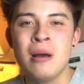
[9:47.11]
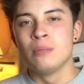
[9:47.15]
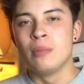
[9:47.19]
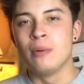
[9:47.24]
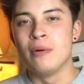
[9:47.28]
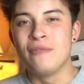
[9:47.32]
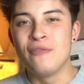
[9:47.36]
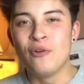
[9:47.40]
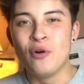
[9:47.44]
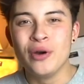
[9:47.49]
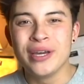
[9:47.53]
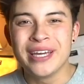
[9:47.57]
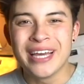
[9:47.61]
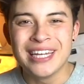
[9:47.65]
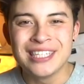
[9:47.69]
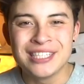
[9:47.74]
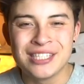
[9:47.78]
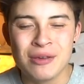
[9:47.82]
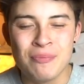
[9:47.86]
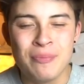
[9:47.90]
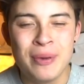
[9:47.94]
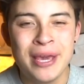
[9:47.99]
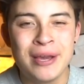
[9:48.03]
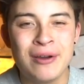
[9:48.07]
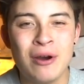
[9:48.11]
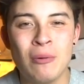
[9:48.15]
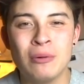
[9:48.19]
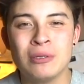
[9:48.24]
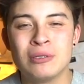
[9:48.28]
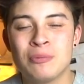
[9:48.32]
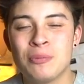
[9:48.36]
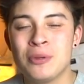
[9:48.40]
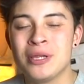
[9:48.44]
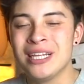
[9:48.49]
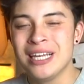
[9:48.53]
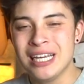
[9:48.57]
But before we get into the
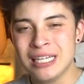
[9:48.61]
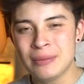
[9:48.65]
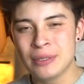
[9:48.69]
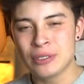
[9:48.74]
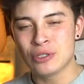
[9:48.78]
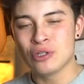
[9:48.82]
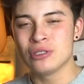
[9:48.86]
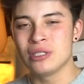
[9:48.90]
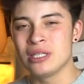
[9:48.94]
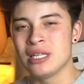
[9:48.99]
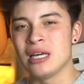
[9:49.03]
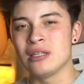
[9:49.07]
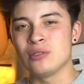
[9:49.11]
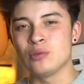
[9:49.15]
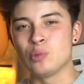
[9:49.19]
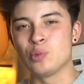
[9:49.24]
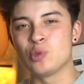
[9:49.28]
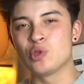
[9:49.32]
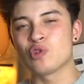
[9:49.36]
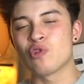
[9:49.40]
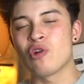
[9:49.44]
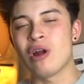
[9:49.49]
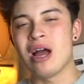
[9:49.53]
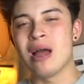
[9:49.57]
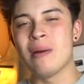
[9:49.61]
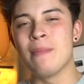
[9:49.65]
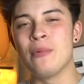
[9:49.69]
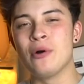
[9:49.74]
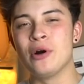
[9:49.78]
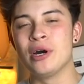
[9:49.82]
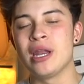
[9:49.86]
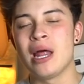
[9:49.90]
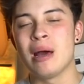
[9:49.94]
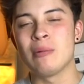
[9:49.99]
pickups, please make sure to hit that subscribe button.